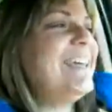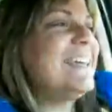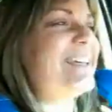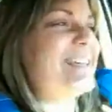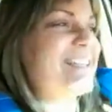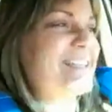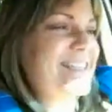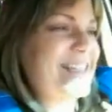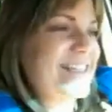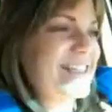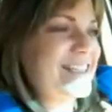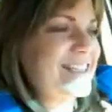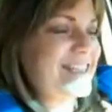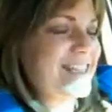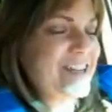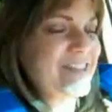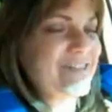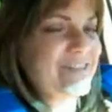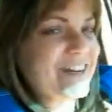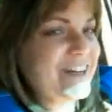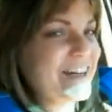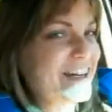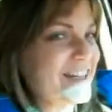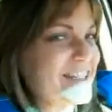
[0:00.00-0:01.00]
he's 16
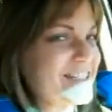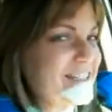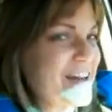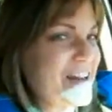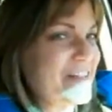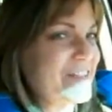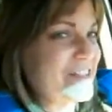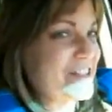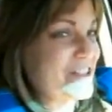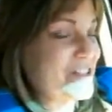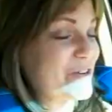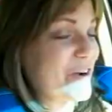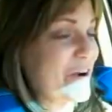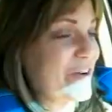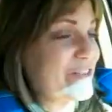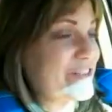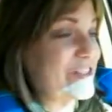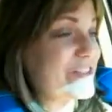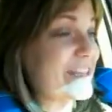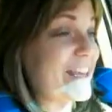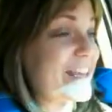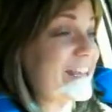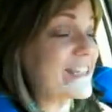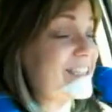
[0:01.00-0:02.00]
but he doesn't have his
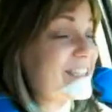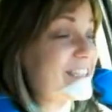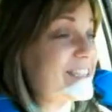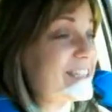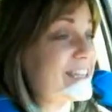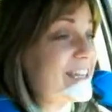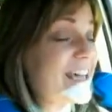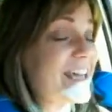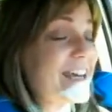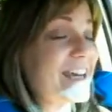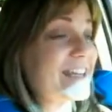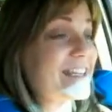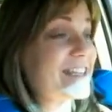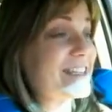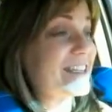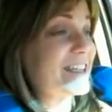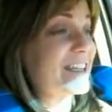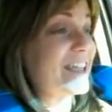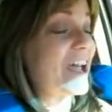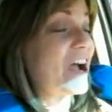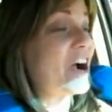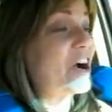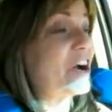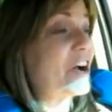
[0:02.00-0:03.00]
driver's license yet. He's a
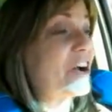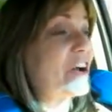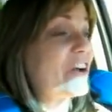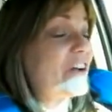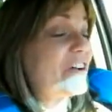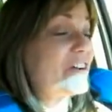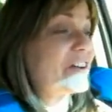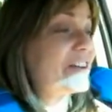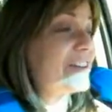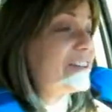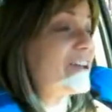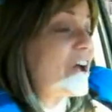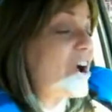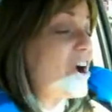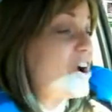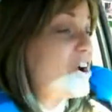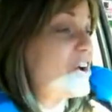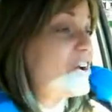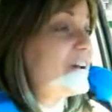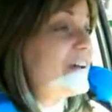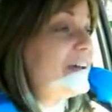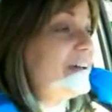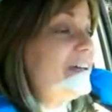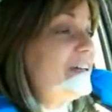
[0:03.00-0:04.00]

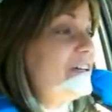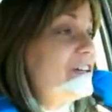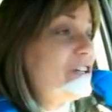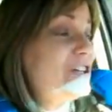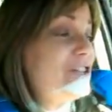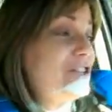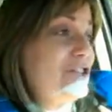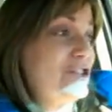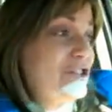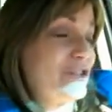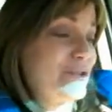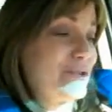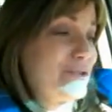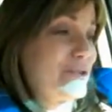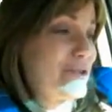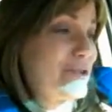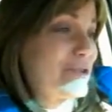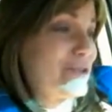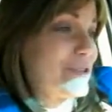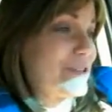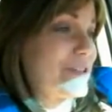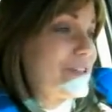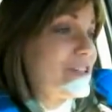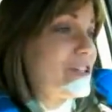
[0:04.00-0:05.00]
young
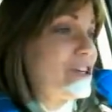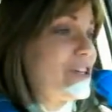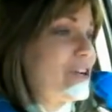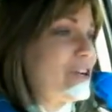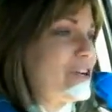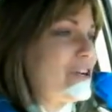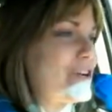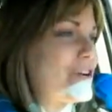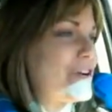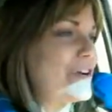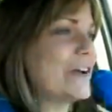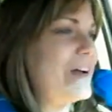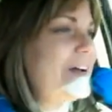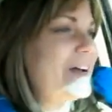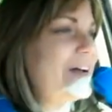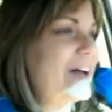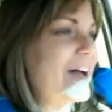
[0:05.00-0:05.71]
junior this year,